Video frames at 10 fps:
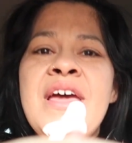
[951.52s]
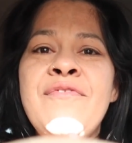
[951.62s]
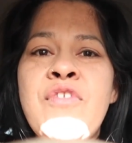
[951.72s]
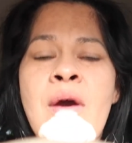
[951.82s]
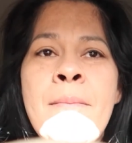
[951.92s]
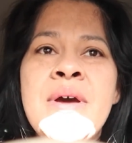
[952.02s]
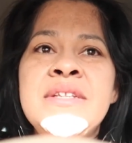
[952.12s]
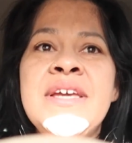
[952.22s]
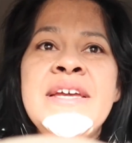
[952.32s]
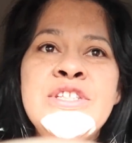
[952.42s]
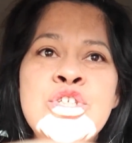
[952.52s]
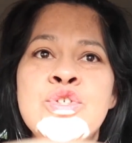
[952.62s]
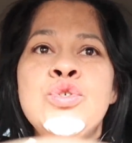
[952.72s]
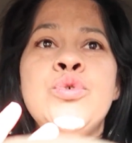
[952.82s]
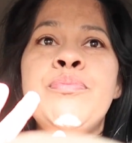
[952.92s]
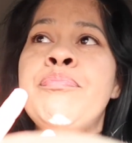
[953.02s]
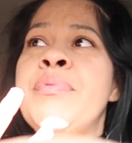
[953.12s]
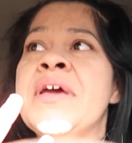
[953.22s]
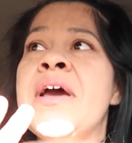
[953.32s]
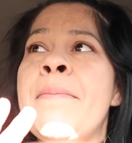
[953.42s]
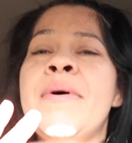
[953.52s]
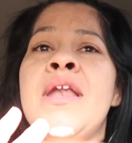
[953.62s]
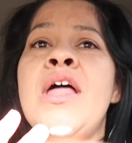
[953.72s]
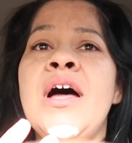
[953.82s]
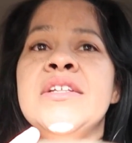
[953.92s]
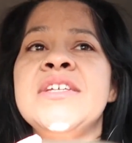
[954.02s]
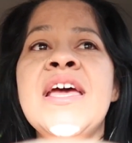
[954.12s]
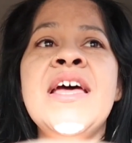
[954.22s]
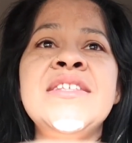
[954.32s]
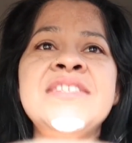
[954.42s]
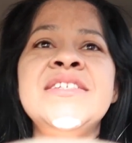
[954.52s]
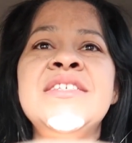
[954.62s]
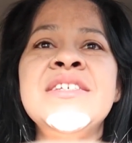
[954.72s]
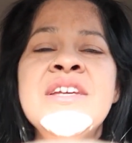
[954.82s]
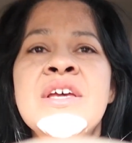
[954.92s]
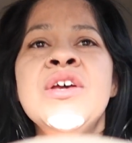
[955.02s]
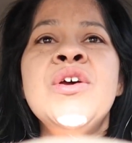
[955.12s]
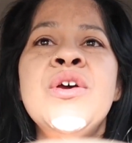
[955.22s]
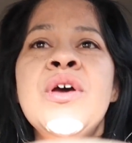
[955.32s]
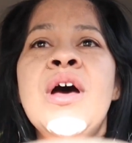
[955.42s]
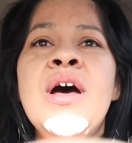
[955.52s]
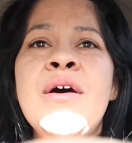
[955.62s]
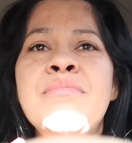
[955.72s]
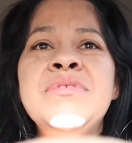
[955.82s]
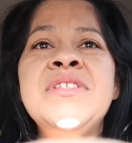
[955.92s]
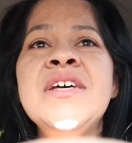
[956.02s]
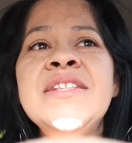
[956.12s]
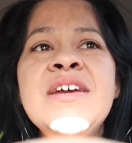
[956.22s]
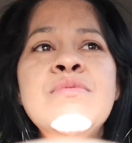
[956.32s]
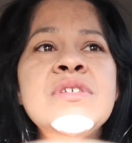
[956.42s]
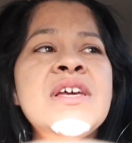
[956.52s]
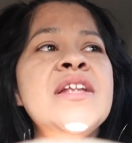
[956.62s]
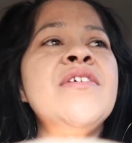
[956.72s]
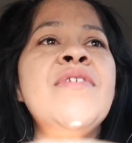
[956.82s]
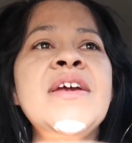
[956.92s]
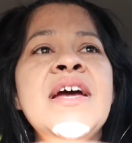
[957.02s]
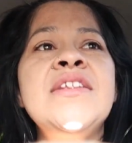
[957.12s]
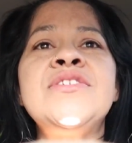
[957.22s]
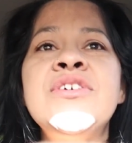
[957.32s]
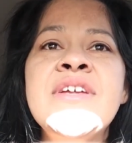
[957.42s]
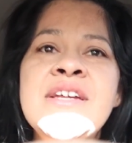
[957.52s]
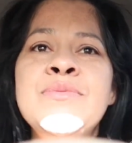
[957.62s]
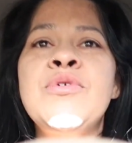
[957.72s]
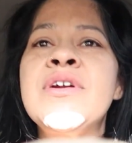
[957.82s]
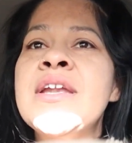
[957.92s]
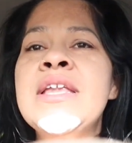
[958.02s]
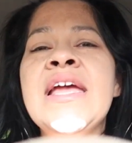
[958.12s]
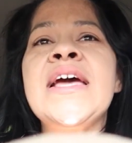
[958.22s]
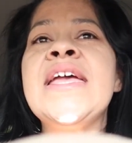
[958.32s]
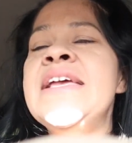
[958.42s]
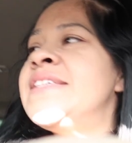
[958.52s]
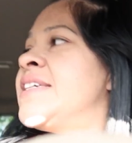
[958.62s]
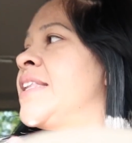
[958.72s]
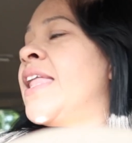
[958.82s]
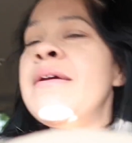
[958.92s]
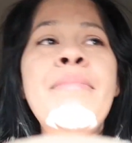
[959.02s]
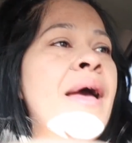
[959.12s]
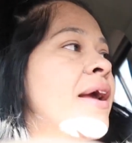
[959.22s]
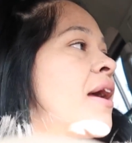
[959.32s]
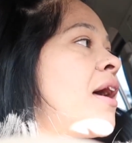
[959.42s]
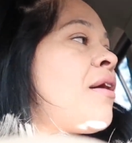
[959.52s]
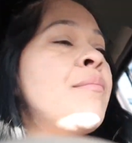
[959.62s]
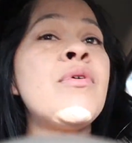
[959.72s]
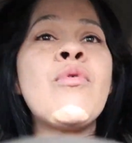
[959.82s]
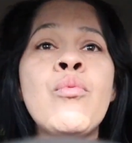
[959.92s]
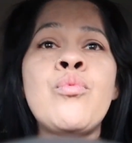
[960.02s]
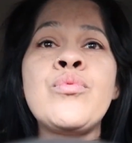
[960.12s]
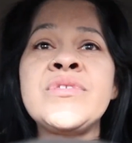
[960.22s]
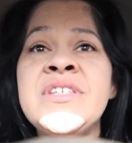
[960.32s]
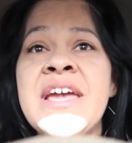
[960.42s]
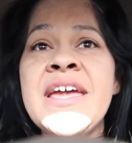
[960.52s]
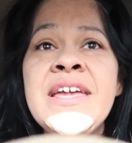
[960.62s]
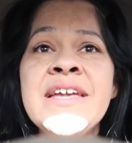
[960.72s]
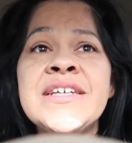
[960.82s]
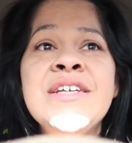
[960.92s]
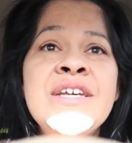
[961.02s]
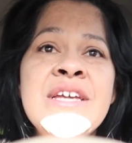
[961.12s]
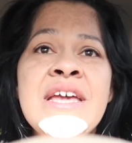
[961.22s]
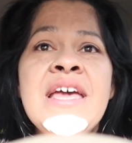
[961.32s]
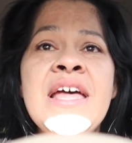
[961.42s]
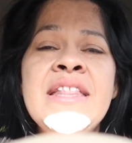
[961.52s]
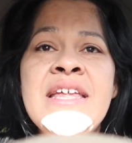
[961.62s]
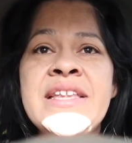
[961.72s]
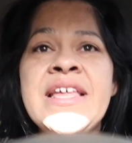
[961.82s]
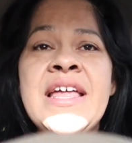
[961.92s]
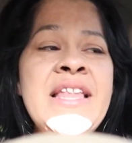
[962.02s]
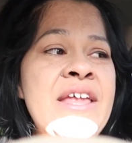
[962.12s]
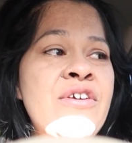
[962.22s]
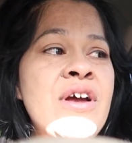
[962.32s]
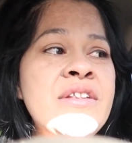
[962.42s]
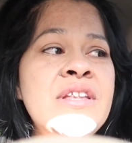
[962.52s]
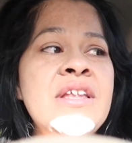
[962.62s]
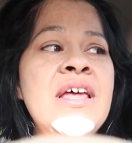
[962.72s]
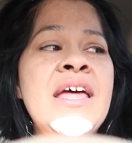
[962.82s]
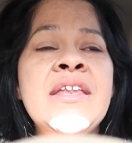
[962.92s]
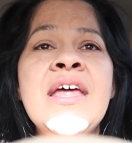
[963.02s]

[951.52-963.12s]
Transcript: left on Monday to pick up a lot, and since um, Sunday was kind of I kind of took it as more kind of like an easy, laid back um, day. And then later on at